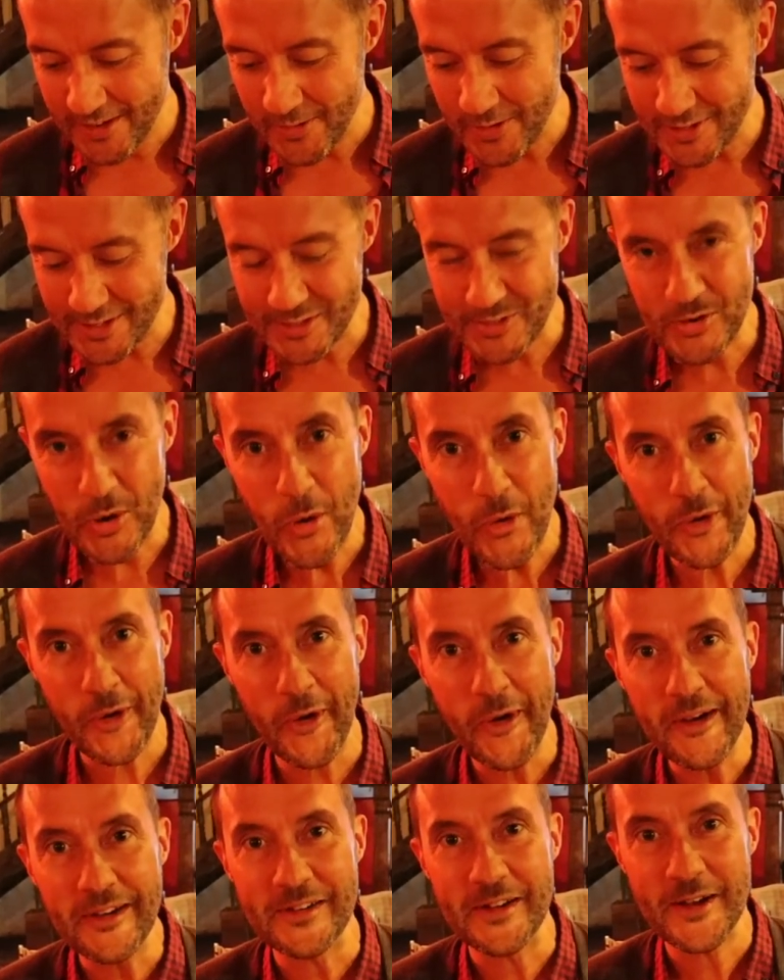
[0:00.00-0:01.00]
It's so
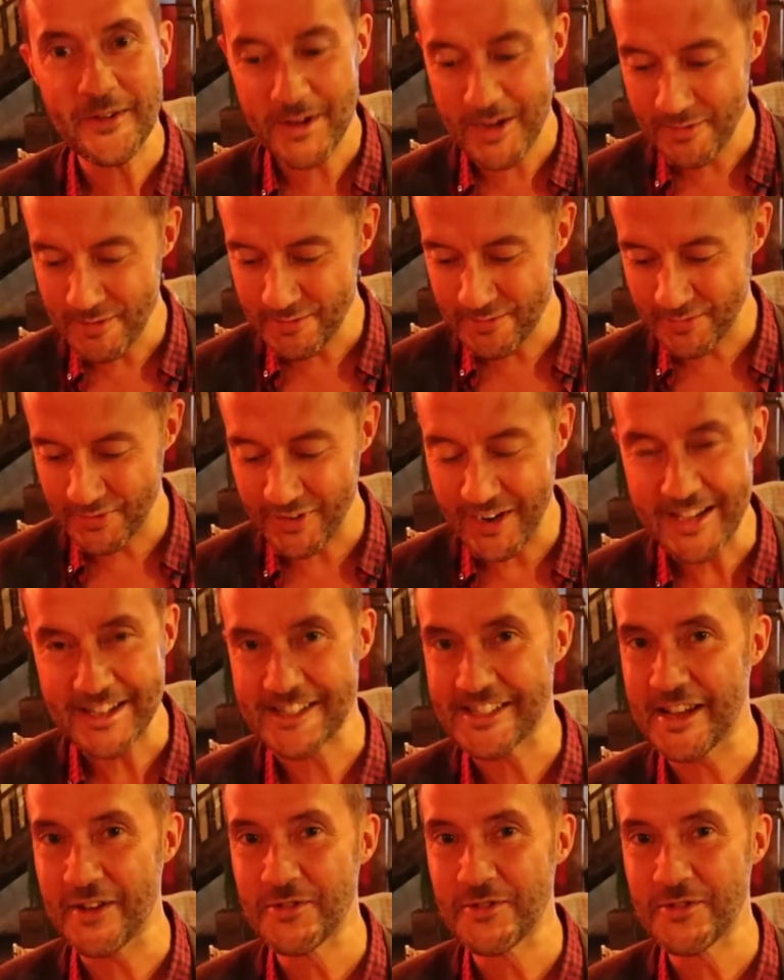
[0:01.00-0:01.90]
good. I'm impressed.